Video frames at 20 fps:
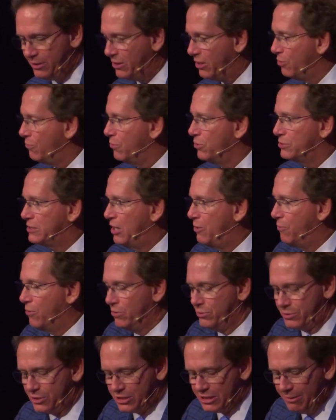In other words, they
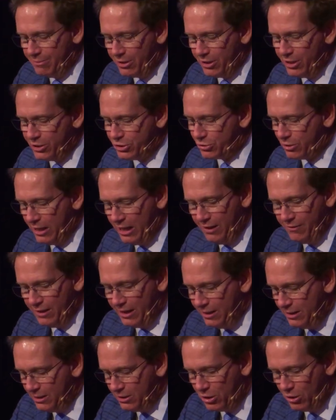weren't seminary trained,
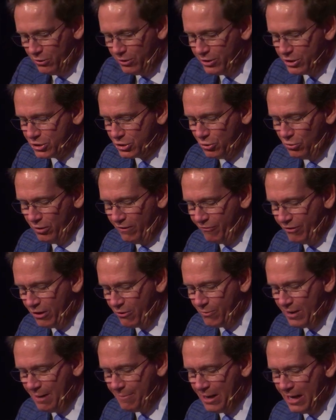they didn't go to the school of
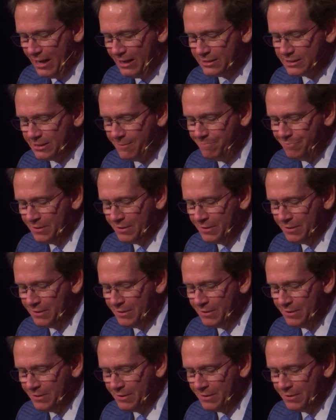their rabbis.